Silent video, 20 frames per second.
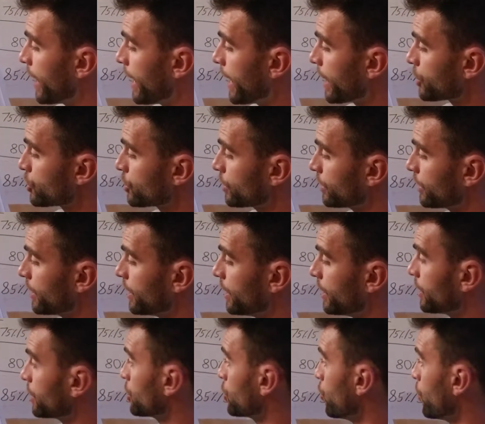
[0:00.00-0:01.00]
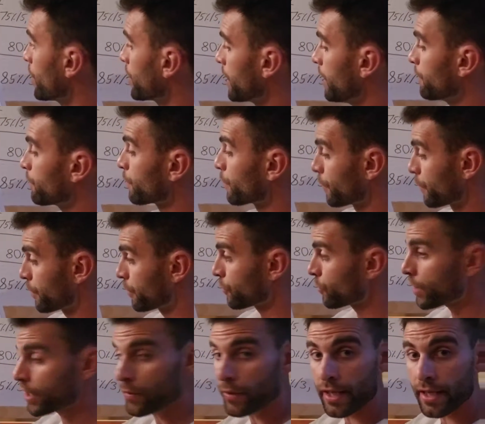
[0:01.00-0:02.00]
actually going up for
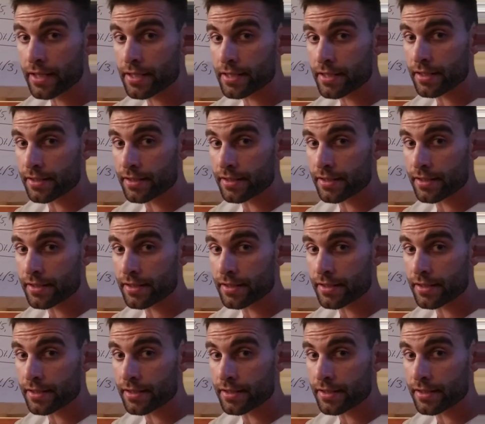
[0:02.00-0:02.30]
3 weeks.